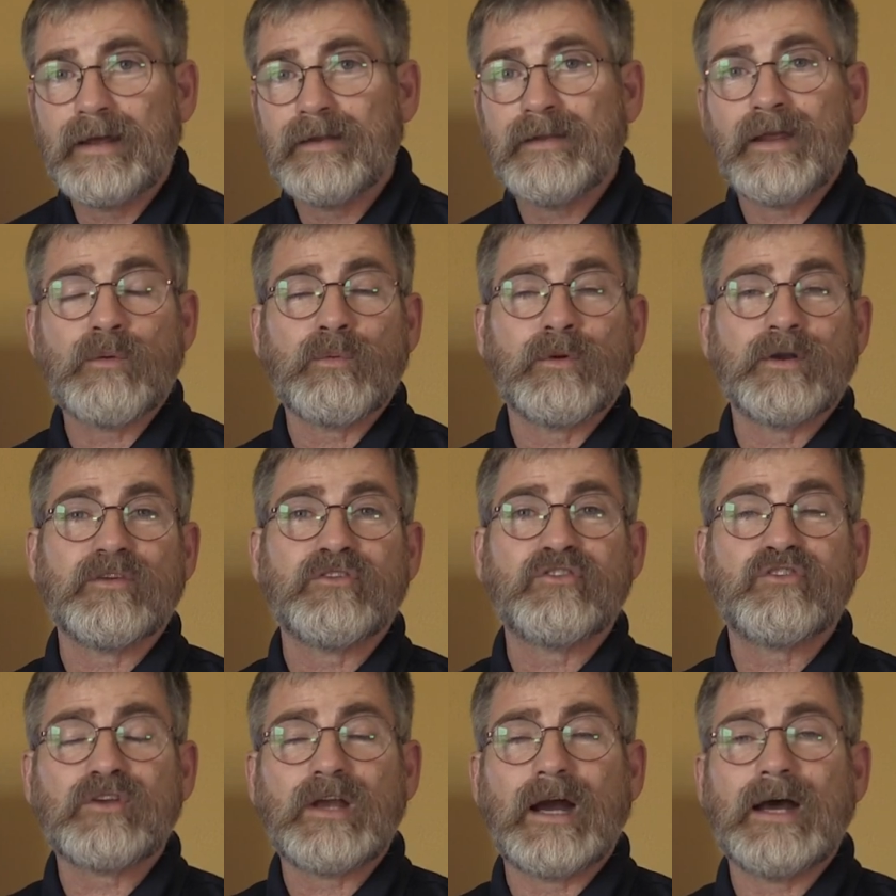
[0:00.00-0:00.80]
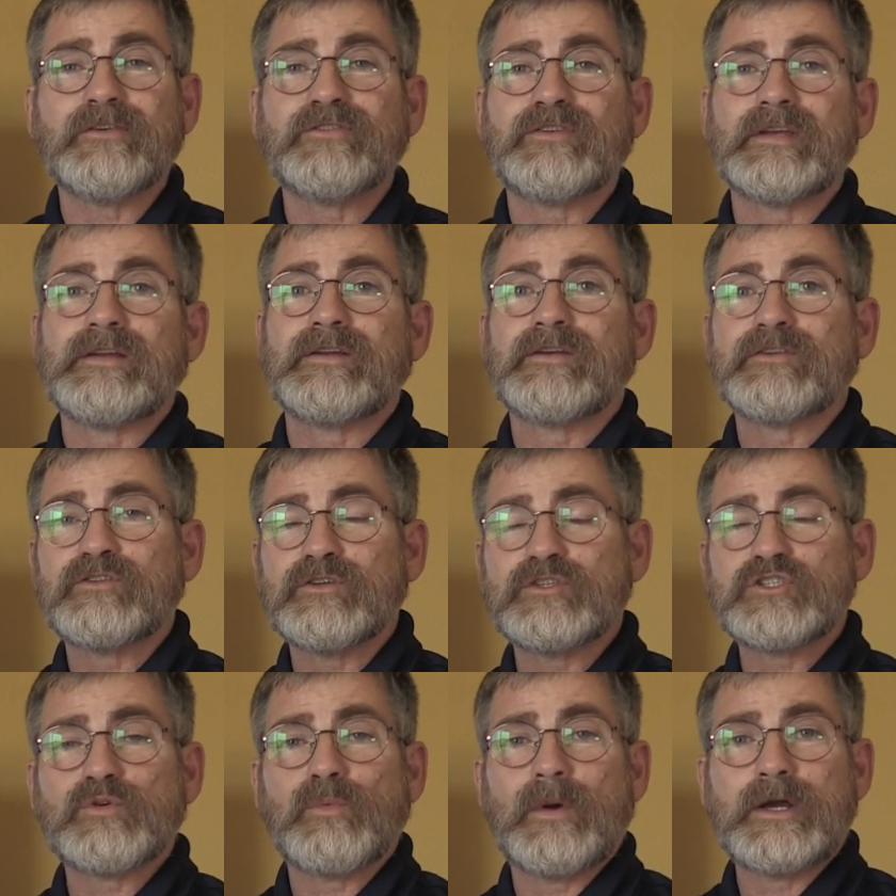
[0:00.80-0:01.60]
and they were discussing the
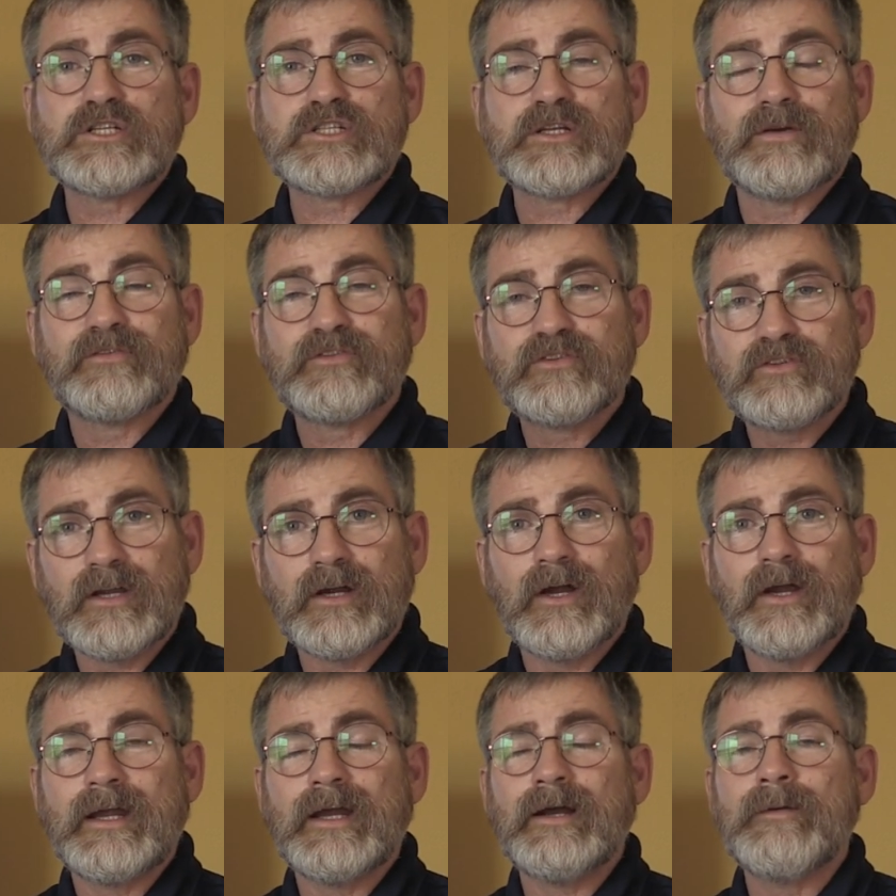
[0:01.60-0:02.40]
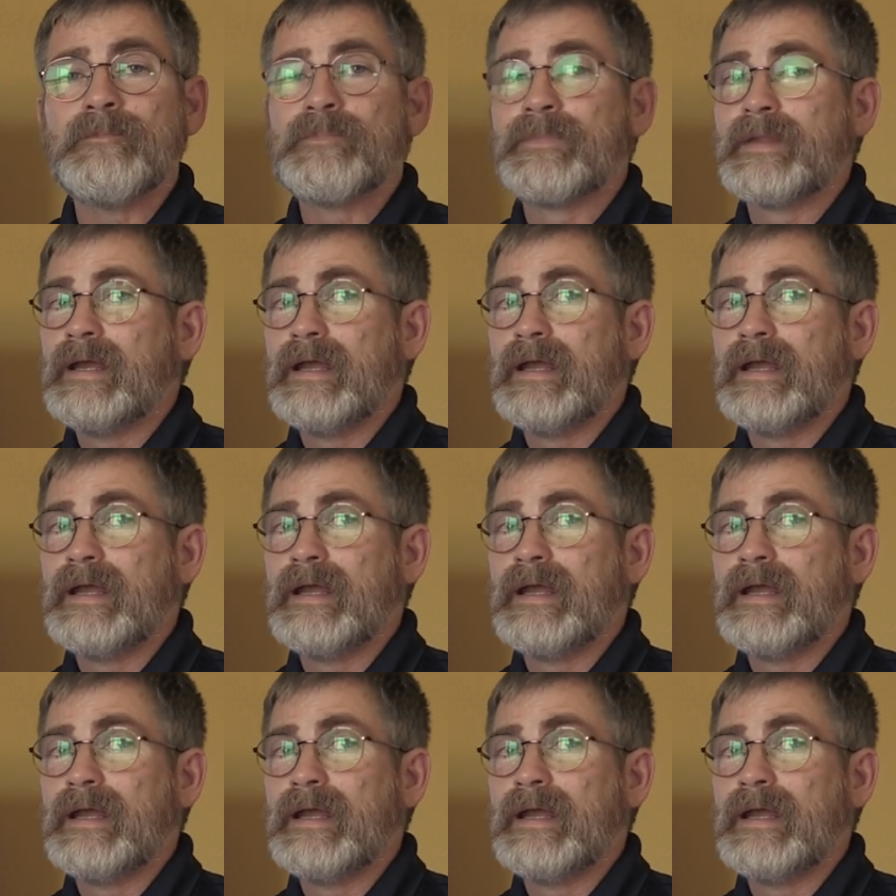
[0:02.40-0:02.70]
situation of Syria.